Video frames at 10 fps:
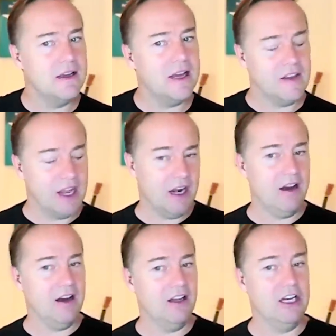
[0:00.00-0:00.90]
And then,
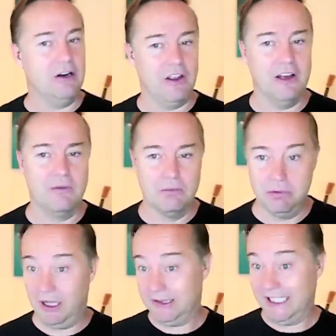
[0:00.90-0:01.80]
the
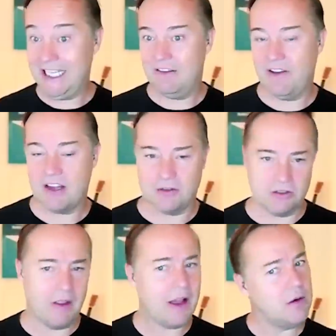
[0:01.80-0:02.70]
elite
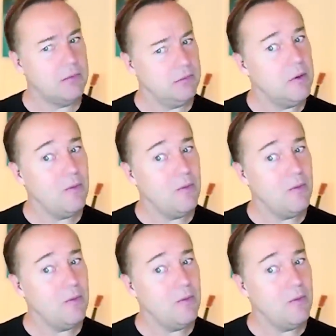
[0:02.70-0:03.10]
investors are like, well,